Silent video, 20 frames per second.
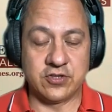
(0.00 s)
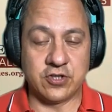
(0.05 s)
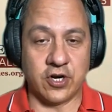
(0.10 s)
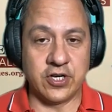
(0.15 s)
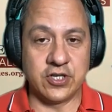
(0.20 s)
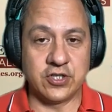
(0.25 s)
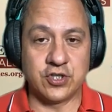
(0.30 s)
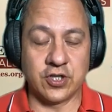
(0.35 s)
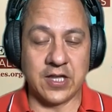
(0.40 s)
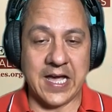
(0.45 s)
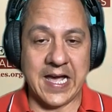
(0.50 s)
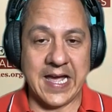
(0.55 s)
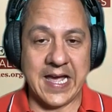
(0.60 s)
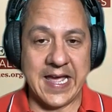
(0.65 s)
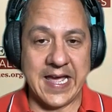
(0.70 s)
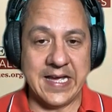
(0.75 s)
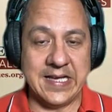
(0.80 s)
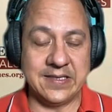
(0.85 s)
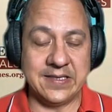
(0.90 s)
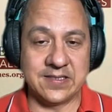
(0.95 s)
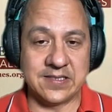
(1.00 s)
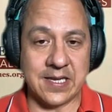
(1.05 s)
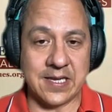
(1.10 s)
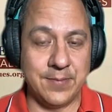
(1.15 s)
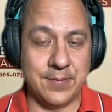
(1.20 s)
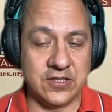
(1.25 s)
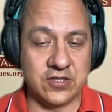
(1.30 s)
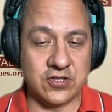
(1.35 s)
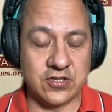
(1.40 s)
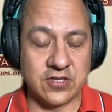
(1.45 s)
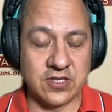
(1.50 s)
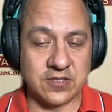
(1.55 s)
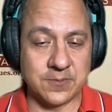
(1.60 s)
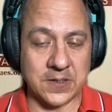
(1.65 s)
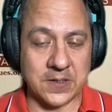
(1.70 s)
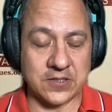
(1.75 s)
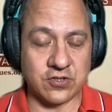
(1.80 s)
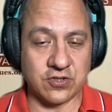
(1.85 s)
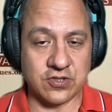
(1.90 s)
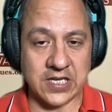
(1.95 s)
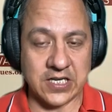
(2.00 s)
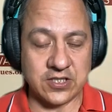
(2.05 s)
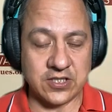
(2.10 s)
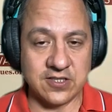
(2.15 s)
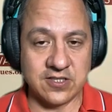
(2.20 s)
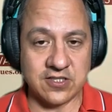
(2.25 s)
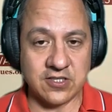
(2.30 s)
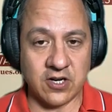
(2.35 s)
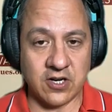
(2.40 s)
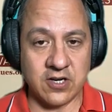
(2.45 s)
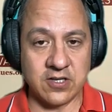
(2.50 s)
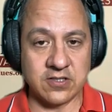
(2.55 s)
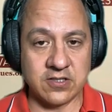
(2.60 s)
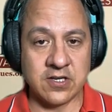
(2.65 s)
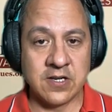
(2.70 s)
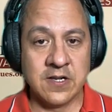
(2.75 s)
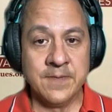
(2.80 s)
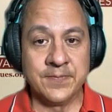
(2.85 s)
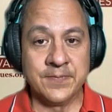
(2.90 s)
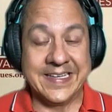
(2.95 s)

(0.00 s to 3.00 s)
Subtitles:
Starting July 8th, as I mentioned, the special session starts.